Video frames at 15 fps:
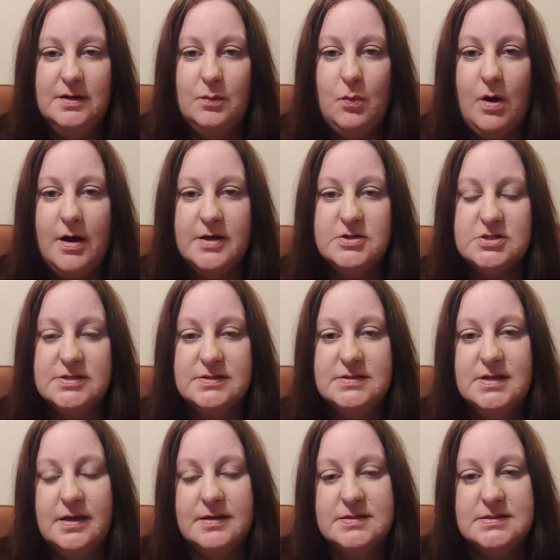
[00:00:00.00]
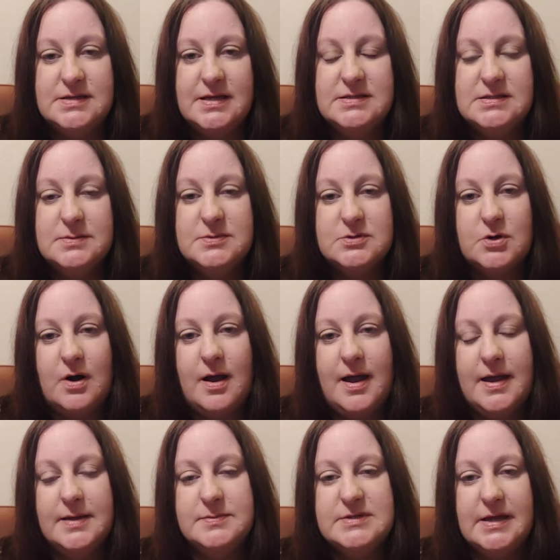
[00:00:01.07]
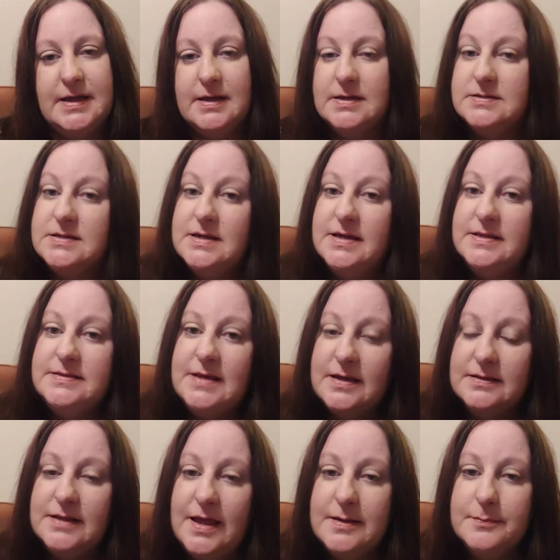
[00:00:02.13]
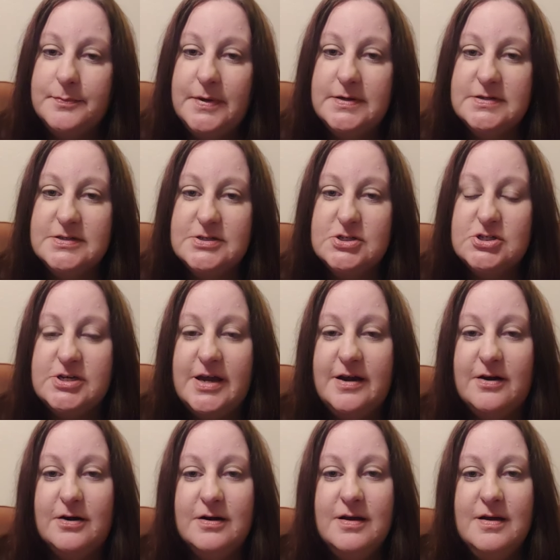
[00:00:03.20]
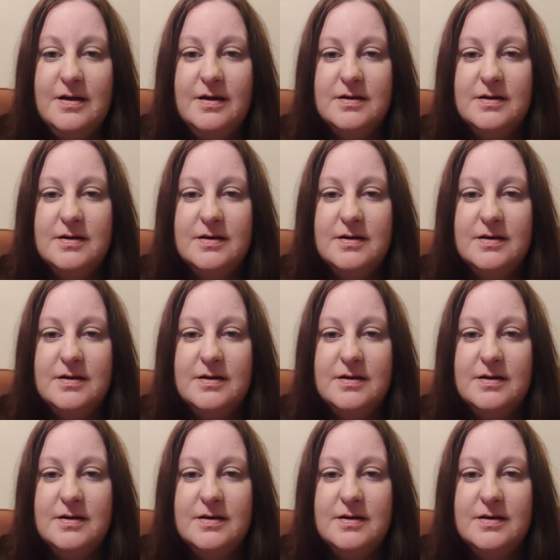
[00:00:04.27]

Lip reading: watch and stay subscribed and hit that like button to share